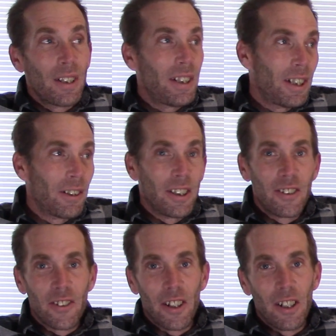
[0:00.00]
here
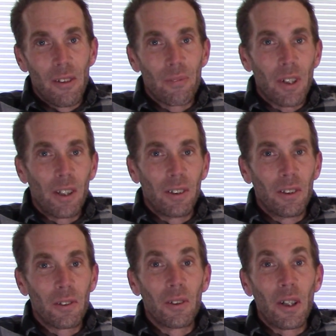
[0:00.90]
at our
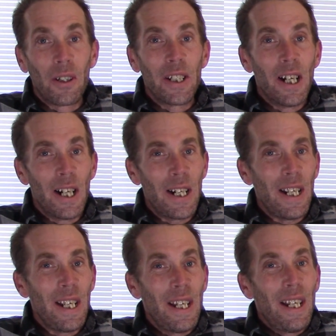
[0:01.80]
local
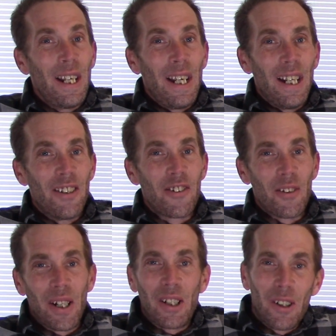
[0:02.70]
REI. And
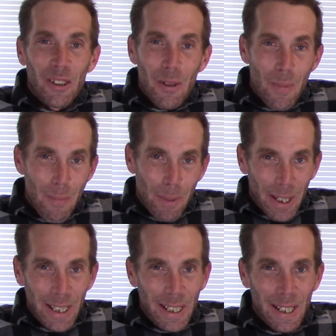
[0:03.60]
so I called up my
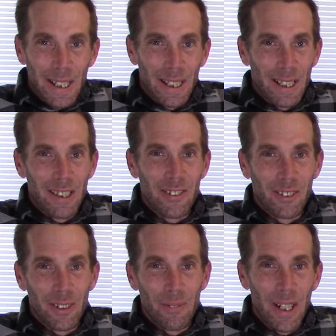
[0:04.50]
buddy and I
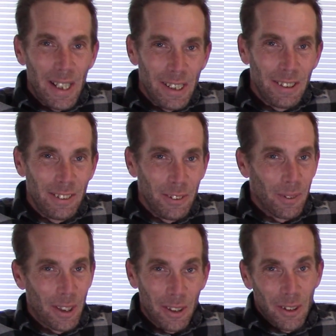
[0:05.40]
told him, hey, do you
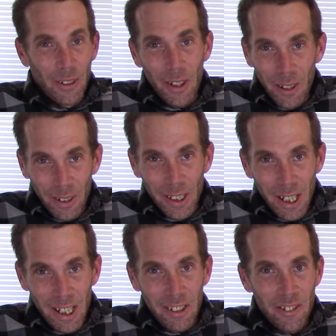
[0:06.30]
want to go to the
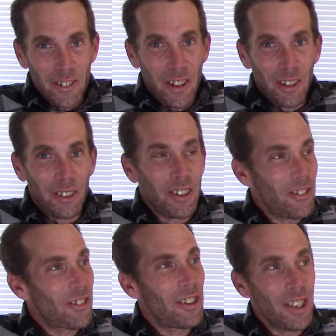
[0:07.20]
REI sale? And he
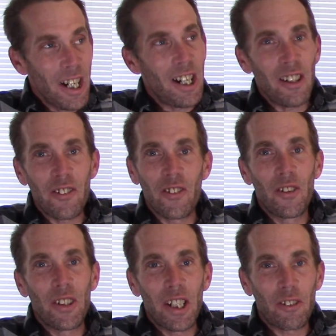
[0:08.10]
said, yeah.
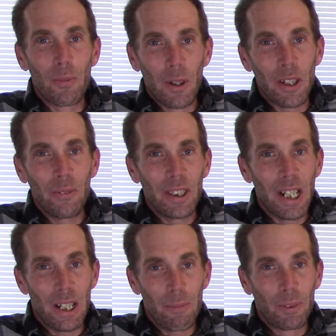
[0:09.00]
So the next morning we
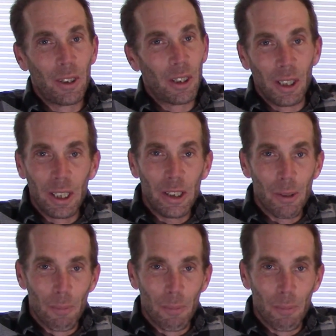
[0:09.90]
got up real early in